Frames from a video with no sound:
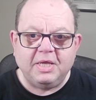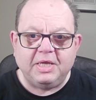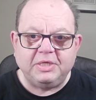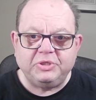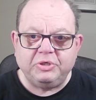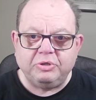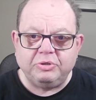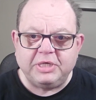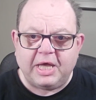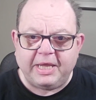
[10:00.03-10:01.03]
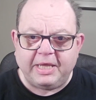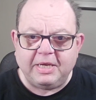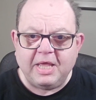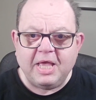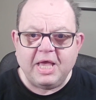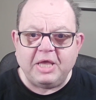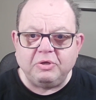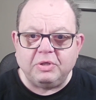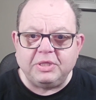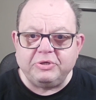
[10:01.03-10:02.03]
into your diet, and
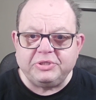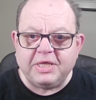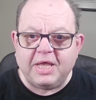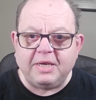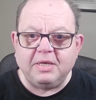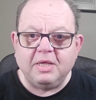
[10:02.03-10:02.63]
you'll understand